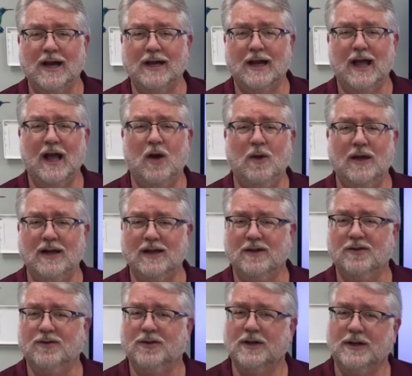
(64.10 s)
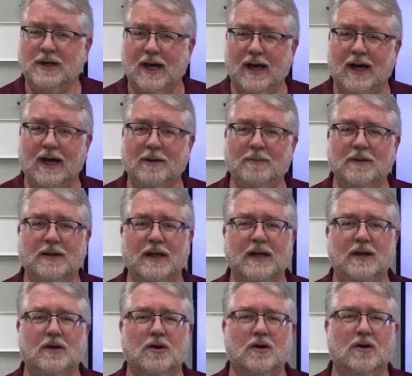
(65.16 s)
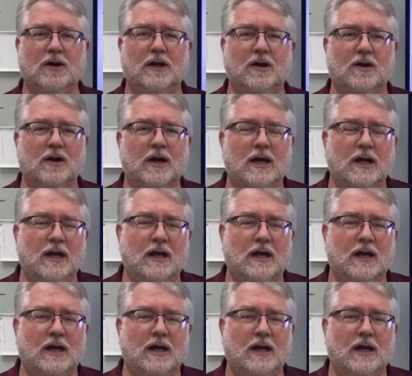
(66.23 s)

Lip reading: right now is the time that they occur here.